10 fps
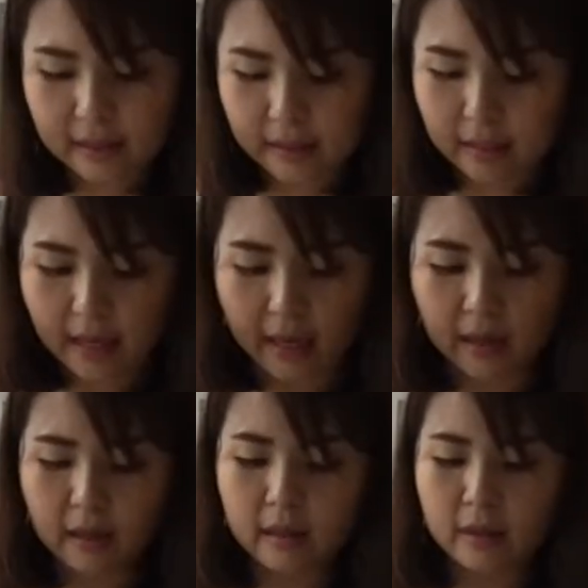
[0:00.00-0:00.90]
Okay,
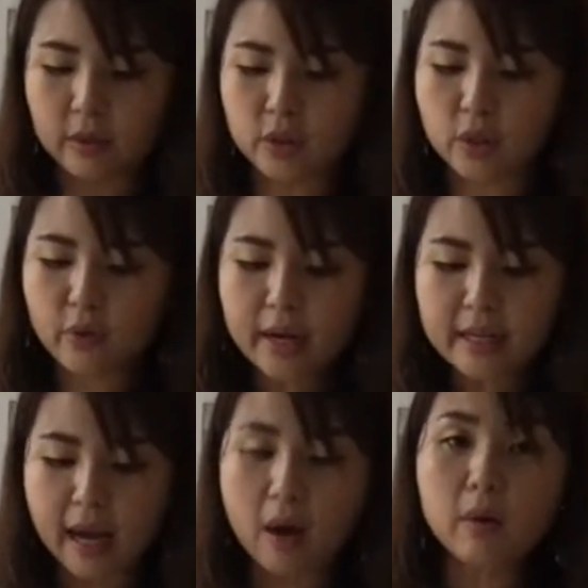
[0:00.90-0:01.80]
so right
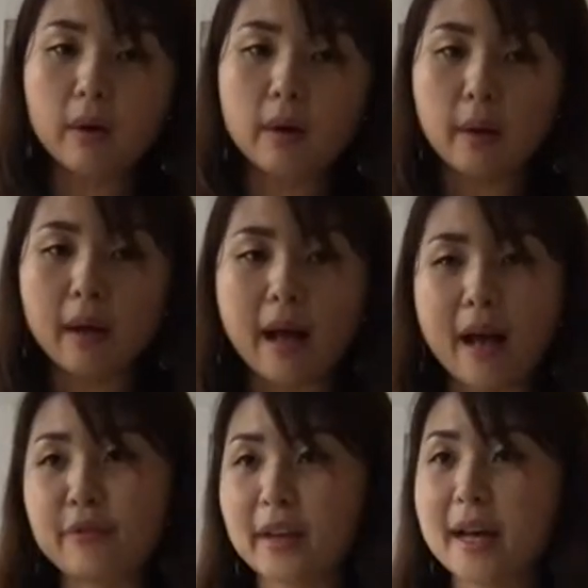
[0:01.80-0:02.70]
now
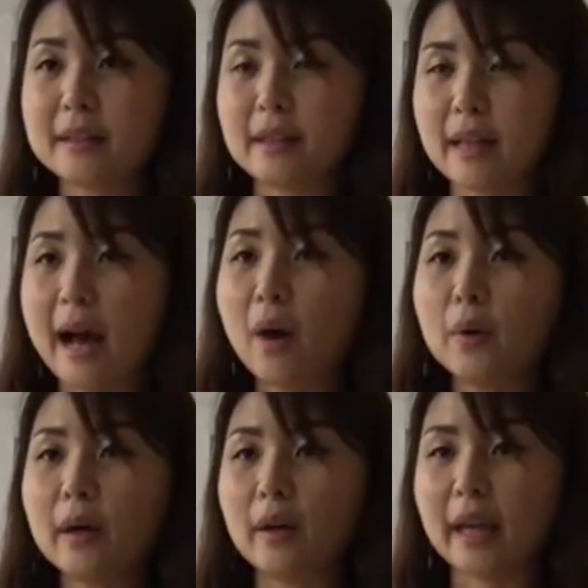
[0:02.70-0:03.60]
I've cut it
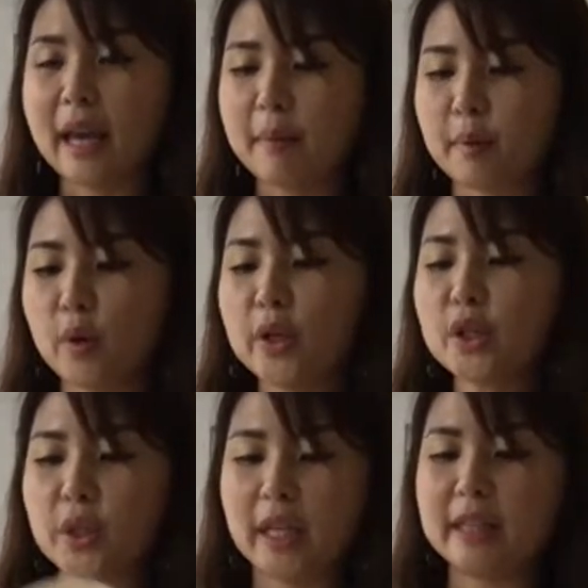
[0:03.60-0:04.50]
out. Okay, I'm going
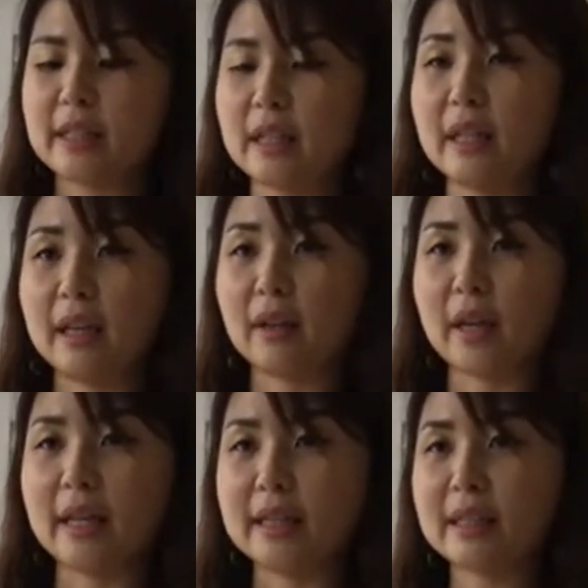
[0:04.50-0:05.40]
to insert it.
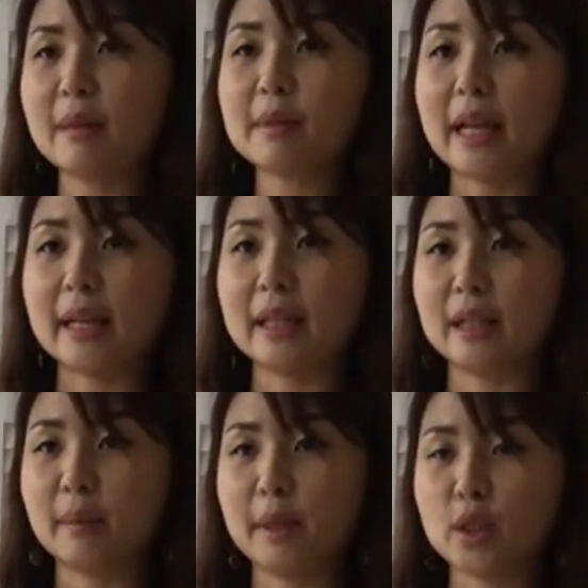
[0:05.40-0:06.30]
Okay, it seems like a
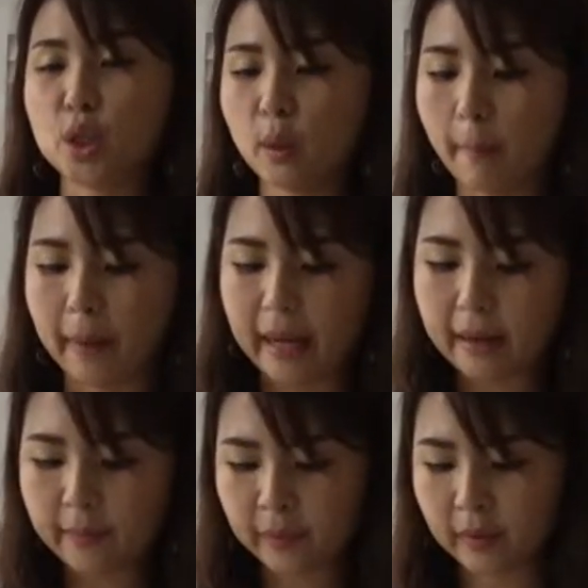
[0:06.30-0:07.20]
little bit too big.
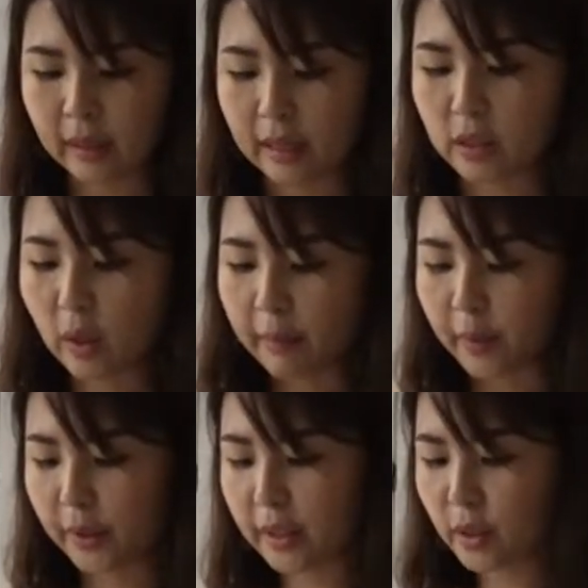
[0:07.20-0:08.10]
Okay, so I'm
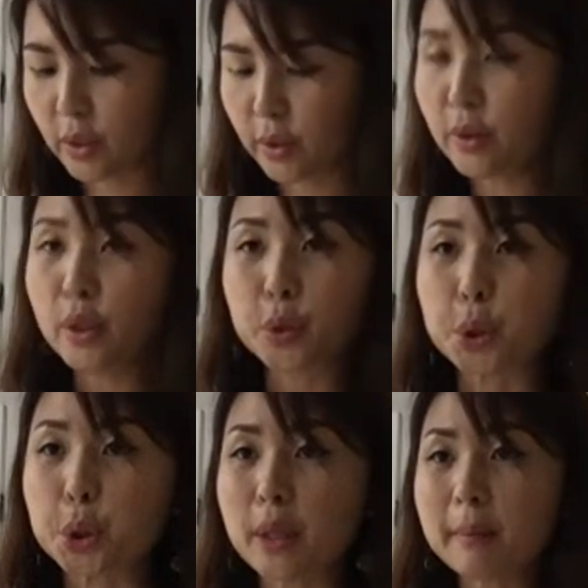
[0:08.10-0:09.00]
going to
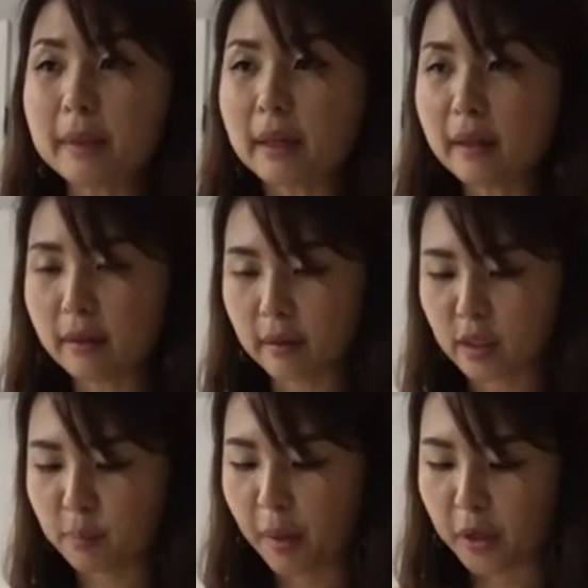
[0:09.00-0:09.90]
trim the
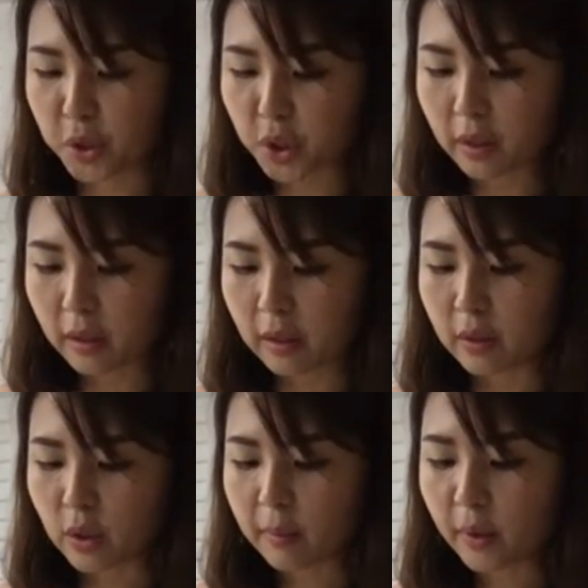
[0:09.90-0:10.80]
sponge.
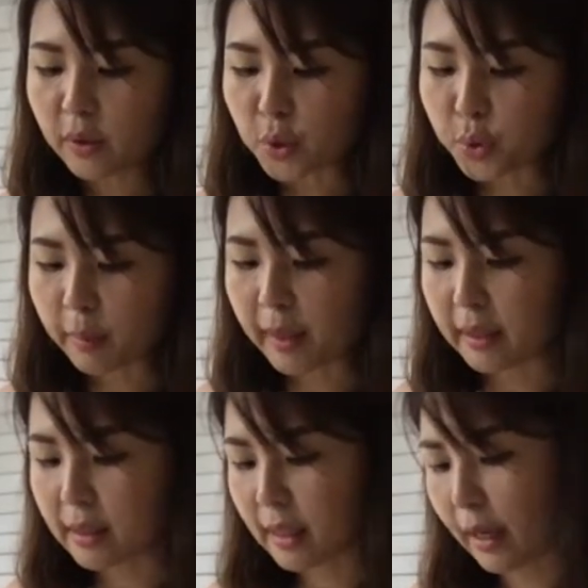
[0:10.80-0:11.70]
So I'm going to trim at the
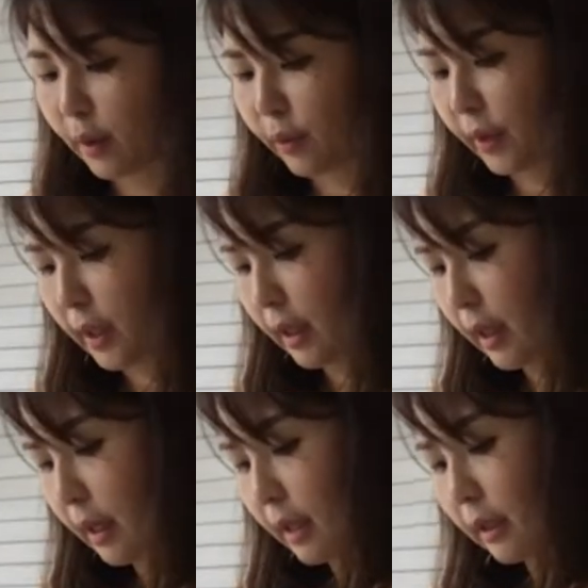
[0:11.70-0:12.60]
side over
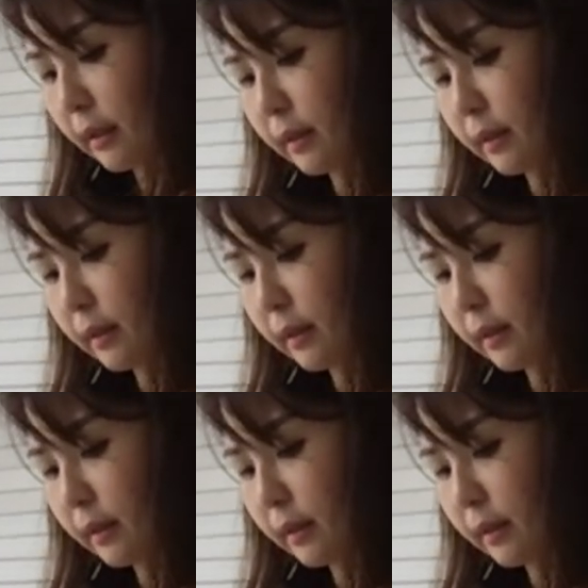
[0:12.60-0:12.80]
here.